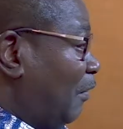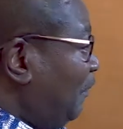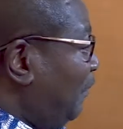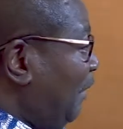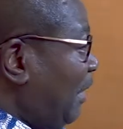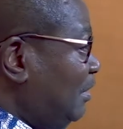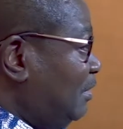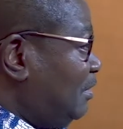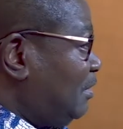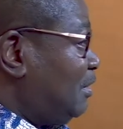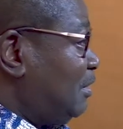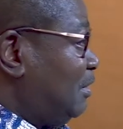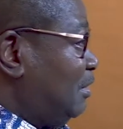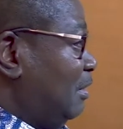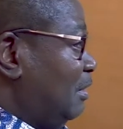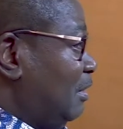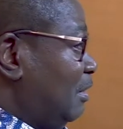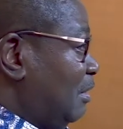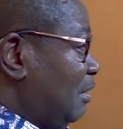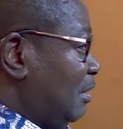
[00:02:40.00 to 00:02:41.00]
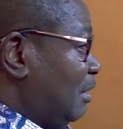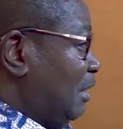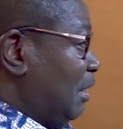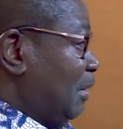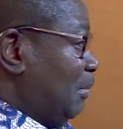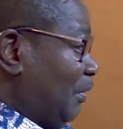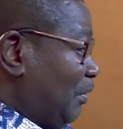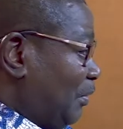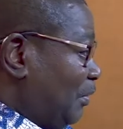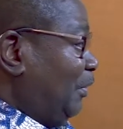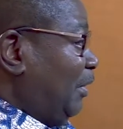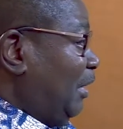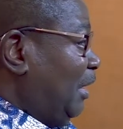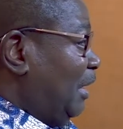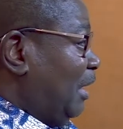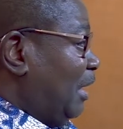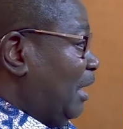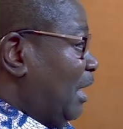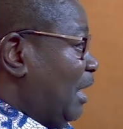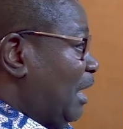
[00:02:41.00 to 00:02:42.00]
offense, and number
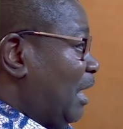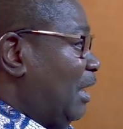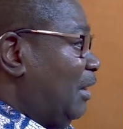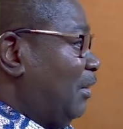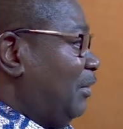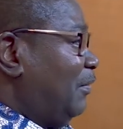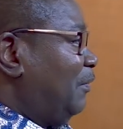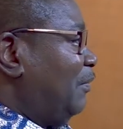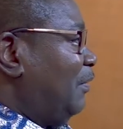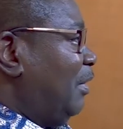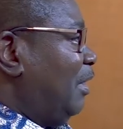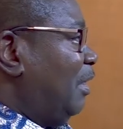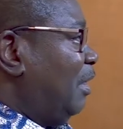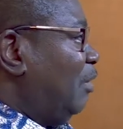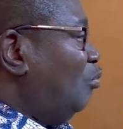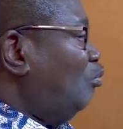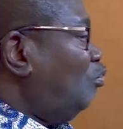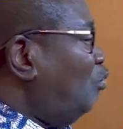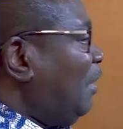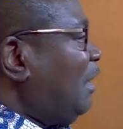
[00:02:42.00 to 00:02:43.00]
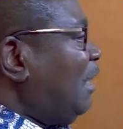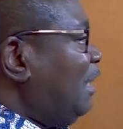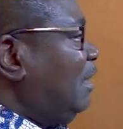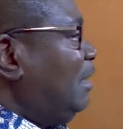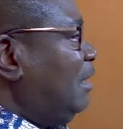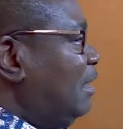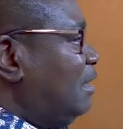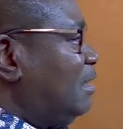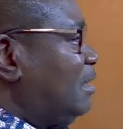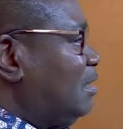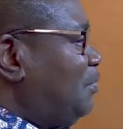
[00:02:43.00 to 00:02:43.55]
three, out of uh, wickedness,